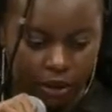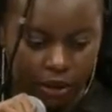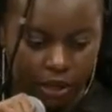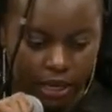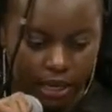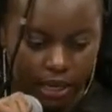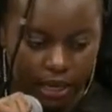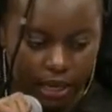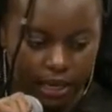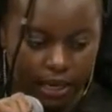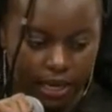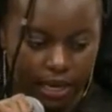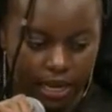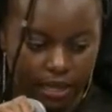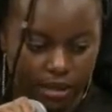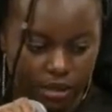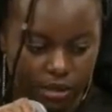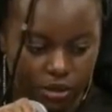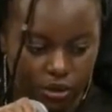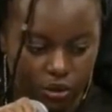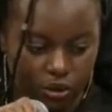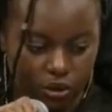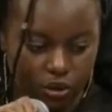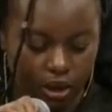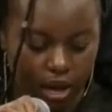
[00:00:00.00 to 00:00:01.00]
Okay,
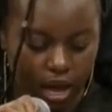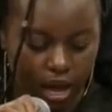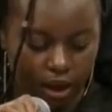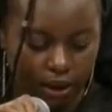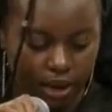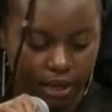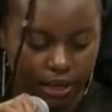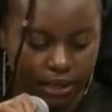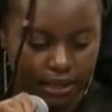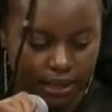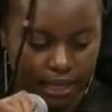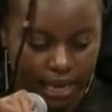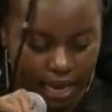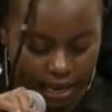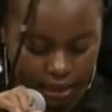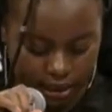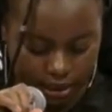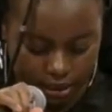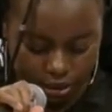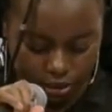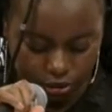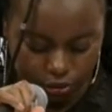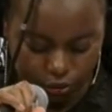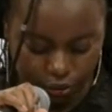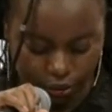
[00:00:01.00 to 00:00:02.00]
let's do our
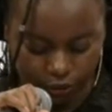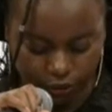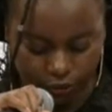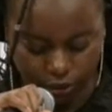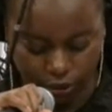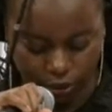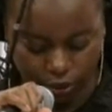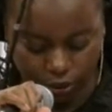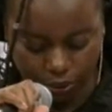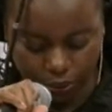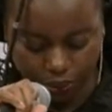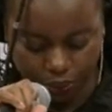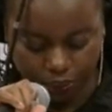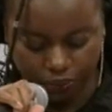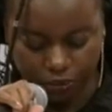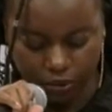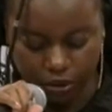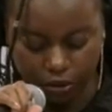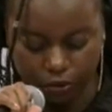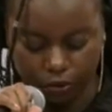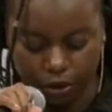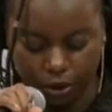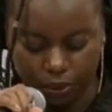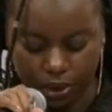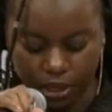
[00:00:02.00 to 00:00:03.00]
text review
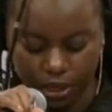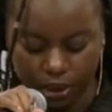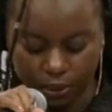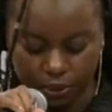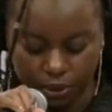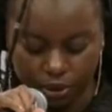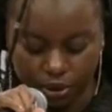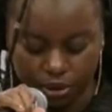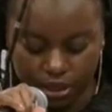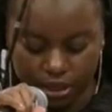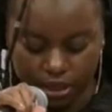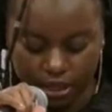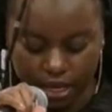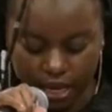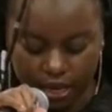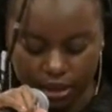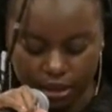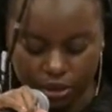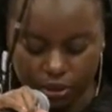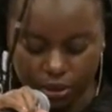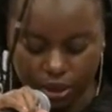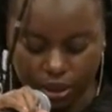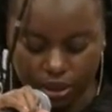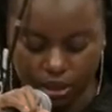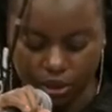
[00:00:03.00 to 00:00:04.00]
from Hebrews
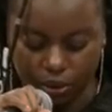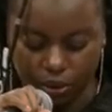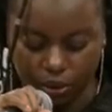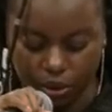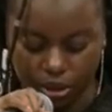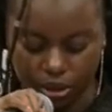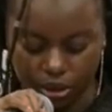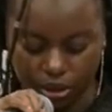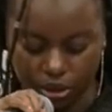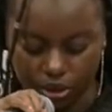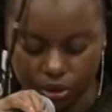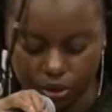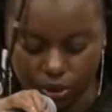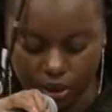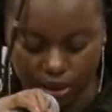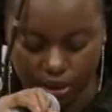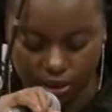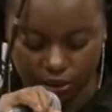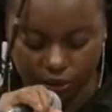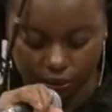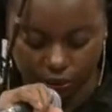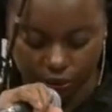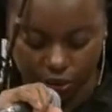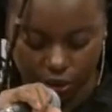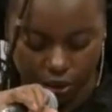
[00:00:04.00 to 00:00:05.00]

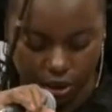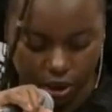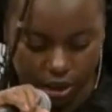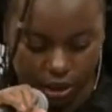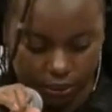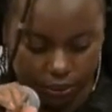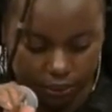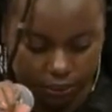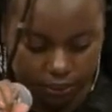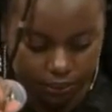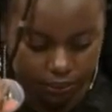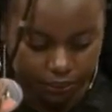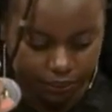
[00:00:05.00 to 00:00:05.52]
10:21-24.